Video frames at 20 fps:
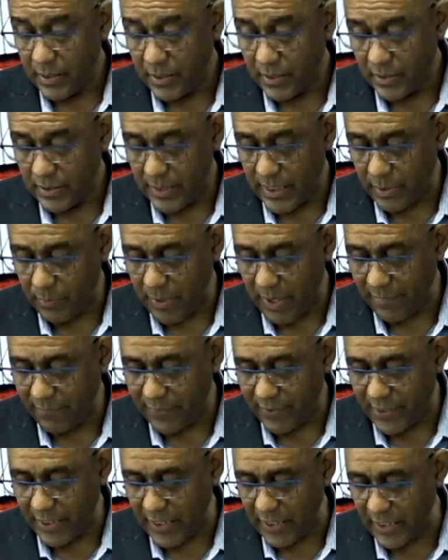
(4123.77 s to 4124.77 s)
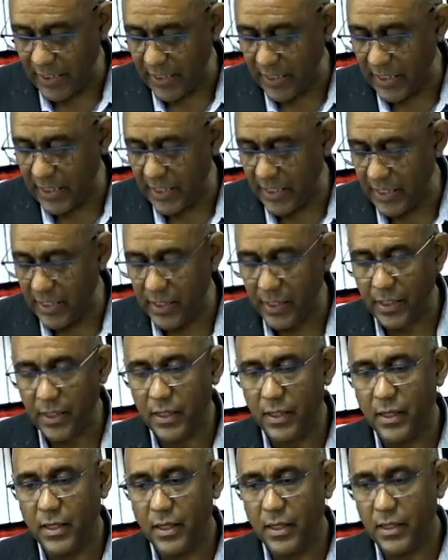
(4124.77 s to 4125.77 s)
Then we have D, E,
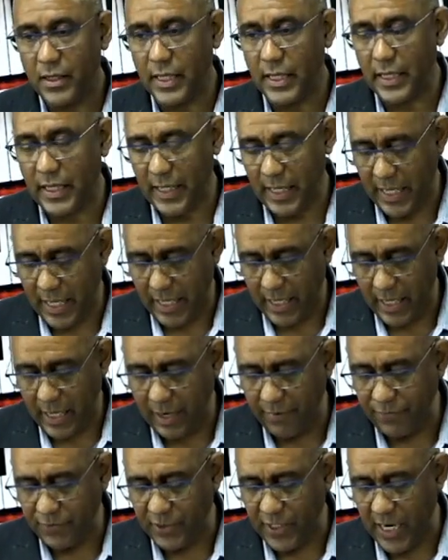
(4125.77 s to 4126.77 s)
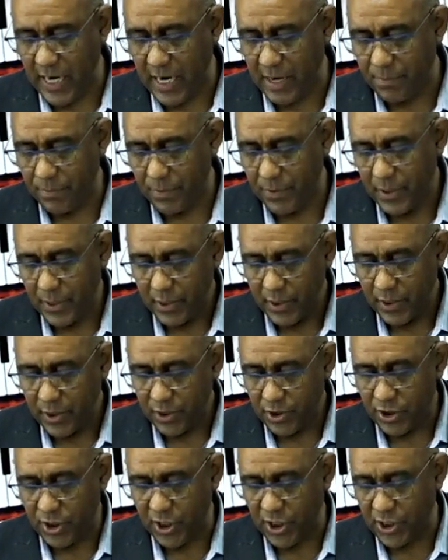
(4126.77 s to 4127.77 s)
then F sharp,
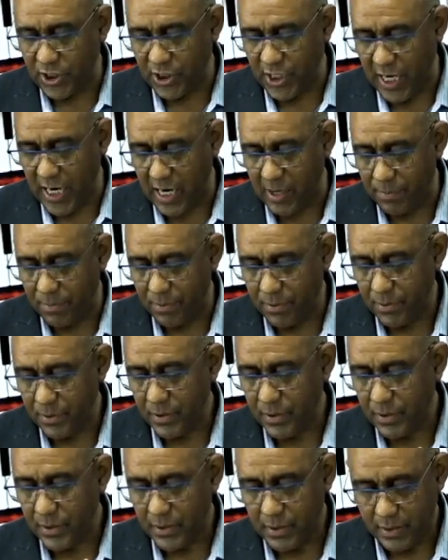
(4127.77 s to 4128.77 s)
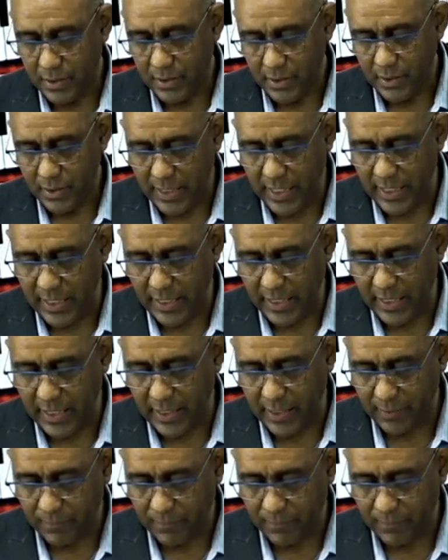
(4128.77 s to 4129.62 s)
G sharp, then A.